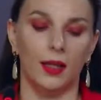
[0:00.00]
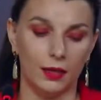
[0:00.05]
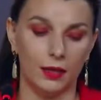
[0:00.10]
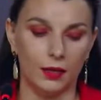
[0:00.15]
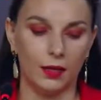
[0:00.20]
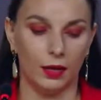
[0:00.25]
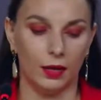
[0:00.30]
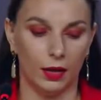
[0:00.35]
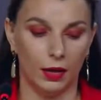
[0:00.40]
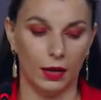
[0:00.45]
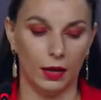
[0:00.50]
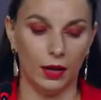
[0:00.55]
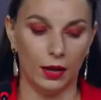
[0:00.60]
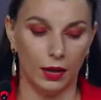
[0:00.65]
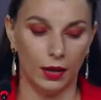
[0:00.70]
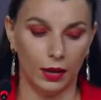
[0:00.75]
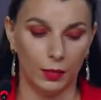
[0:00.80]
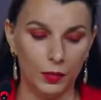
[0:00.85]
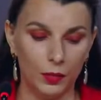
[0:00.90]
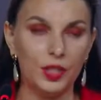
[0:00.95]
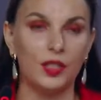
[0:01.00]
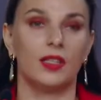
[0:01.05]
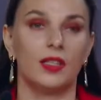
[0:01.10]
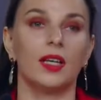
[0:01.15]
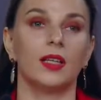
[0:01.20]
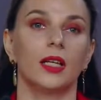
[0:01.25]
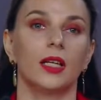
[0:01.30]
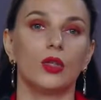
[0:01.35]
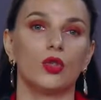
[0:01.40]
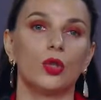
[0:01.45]
for us.
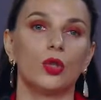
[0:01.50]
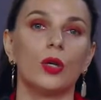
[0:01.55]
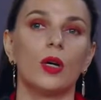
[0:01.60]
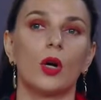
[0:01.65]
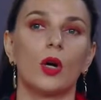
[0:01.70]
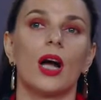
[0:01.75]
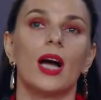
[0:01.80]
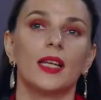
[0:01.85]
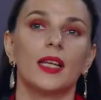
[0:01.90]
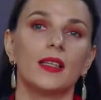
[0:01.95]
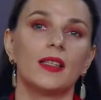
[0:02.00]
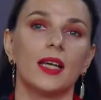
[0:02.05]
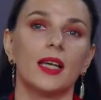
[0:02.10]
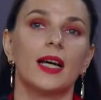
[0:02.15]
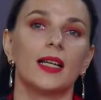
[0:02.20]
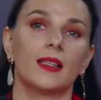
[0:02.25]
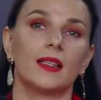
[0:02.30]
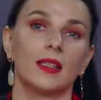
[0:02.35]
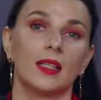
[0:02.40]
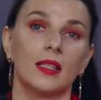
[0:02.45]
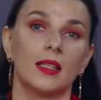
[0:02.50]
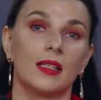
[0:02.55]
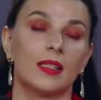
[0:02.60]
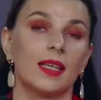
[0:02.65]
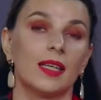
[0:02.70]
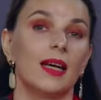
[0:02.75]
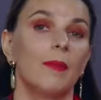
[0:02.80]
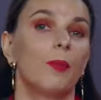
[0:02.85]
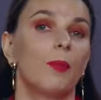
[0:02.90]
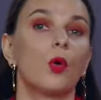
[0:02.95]
The main mission of
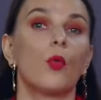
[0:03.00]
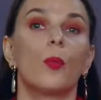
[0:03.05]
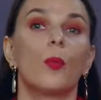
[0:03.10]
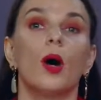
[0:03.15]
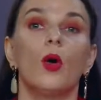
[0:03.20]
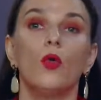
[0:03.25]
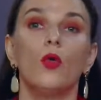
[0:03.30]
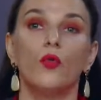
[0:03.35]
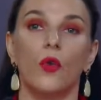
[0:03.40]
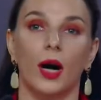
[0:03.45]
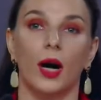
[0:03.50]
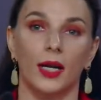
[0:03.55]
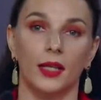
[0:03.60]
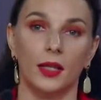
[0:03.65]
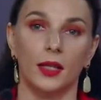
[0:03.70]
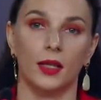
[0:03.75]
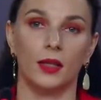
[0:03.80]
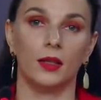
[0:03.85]
our organization